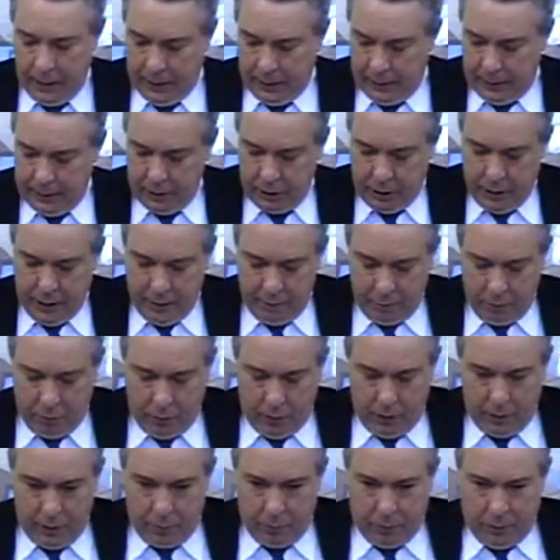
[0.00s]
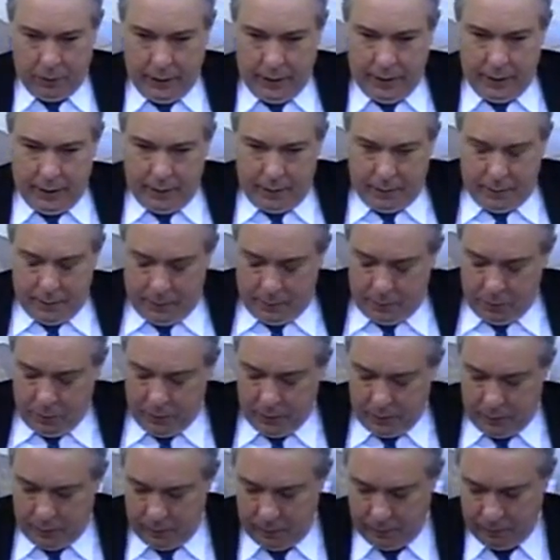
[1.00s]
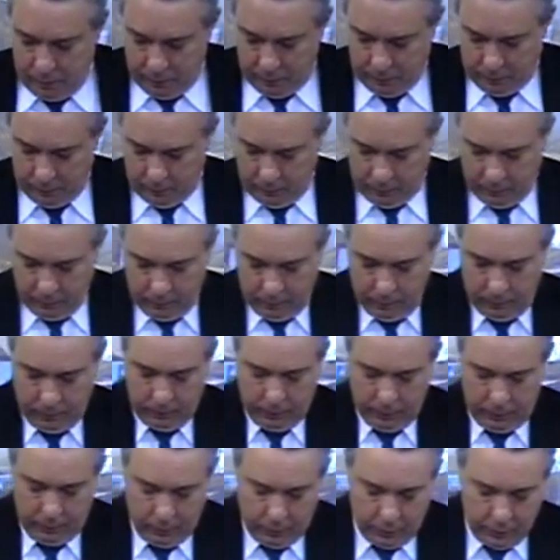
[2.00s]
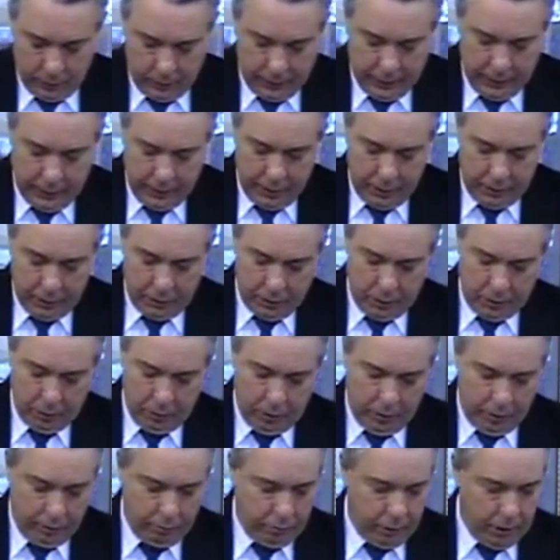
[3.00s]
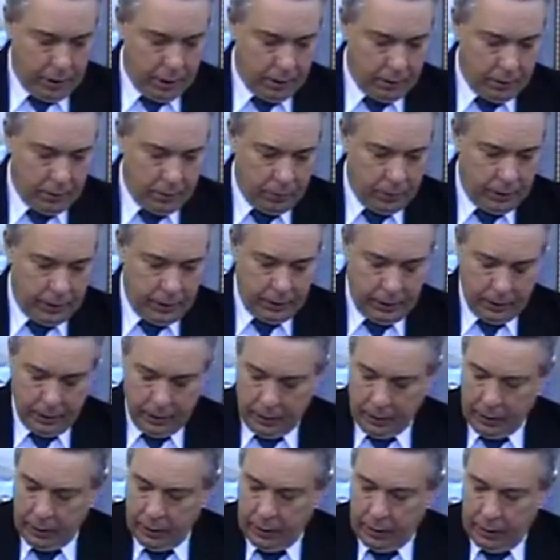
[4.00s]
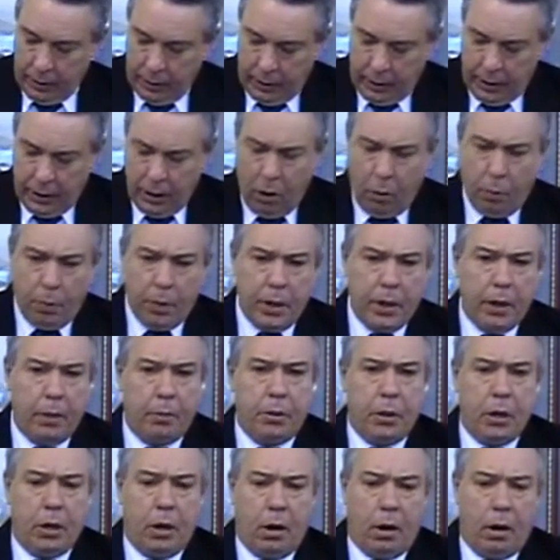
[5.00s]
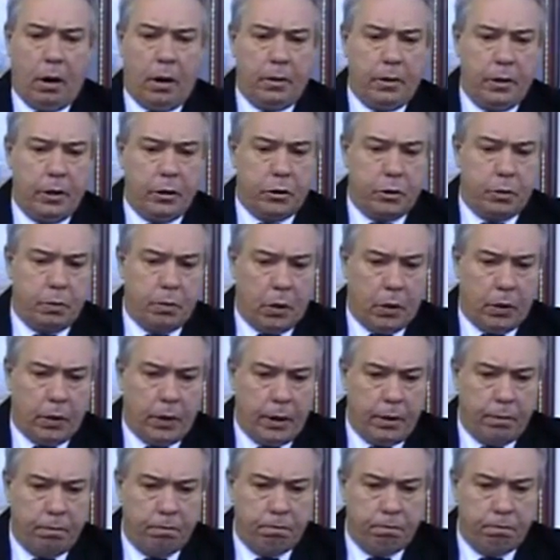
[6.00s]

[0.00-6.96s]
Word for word: Let's have a word of prayer and then we'll we'll get into the word. Father, we and open up your heart this morning.